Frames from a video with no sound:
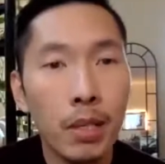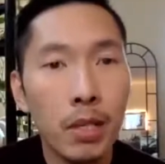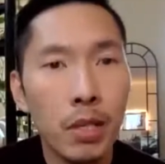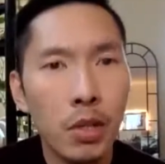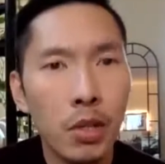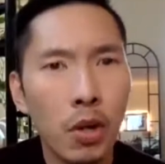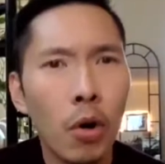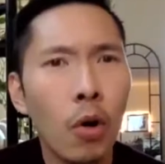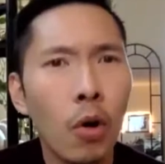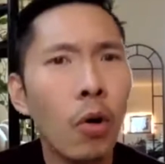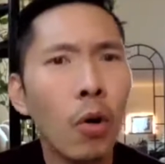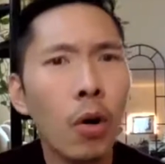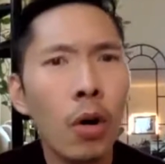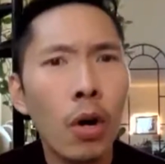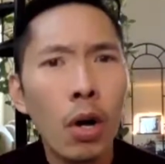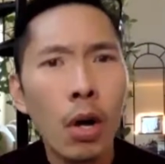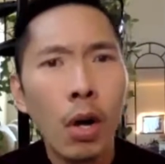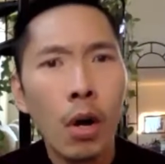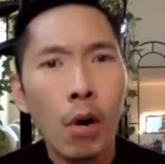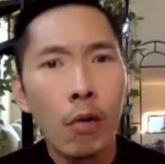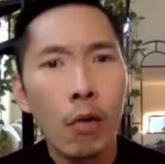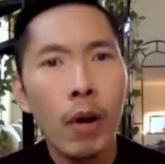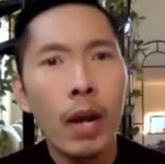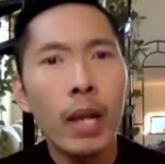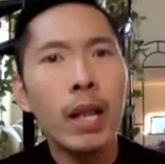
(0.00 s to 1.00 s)
So,
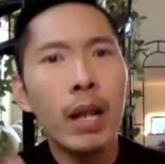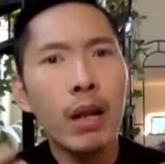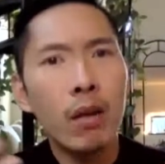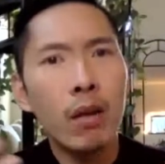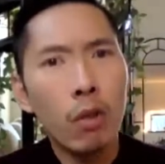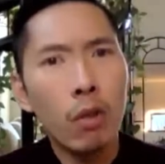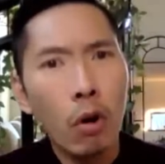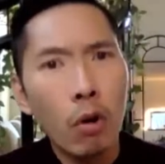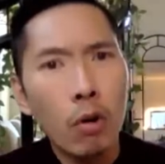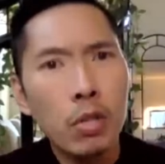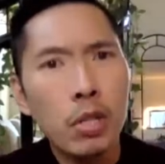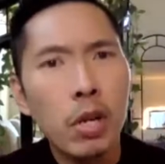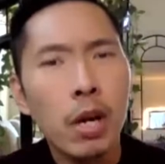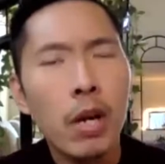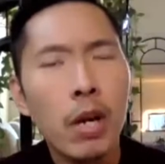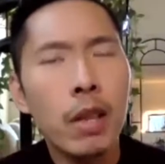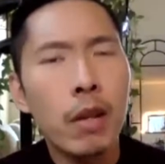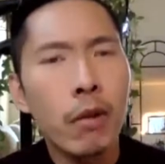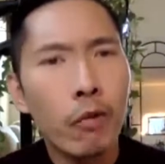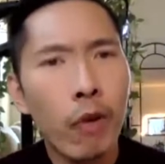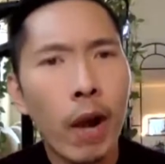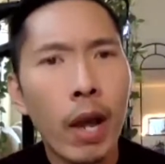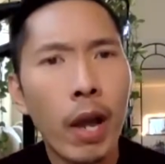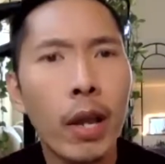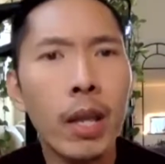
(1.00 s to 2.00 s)
right, like those are the
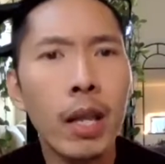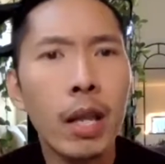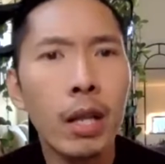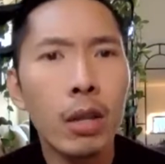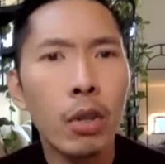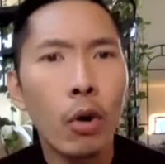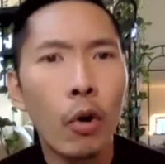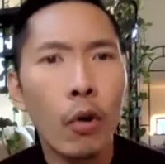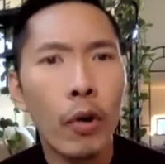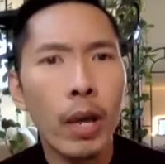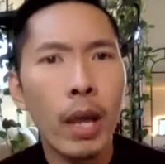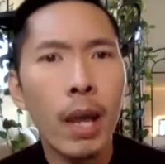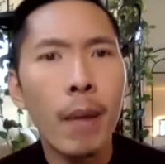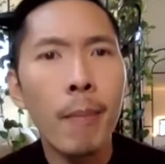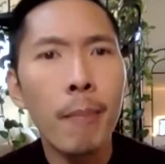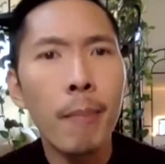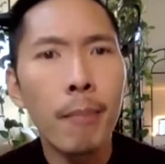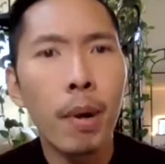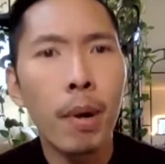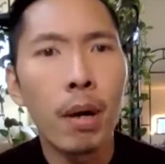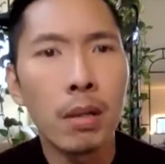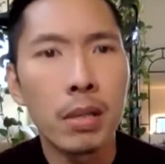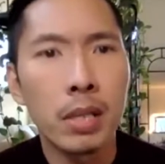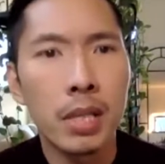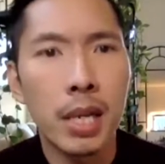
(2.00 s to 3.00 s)
regulatory
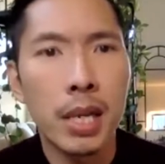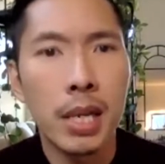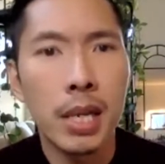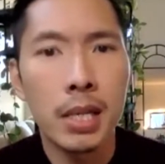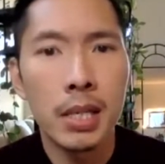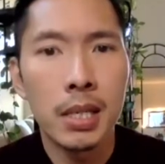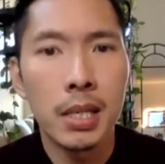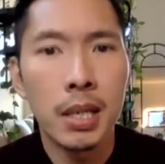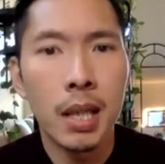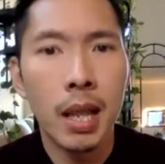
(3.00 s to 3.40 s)
impulses,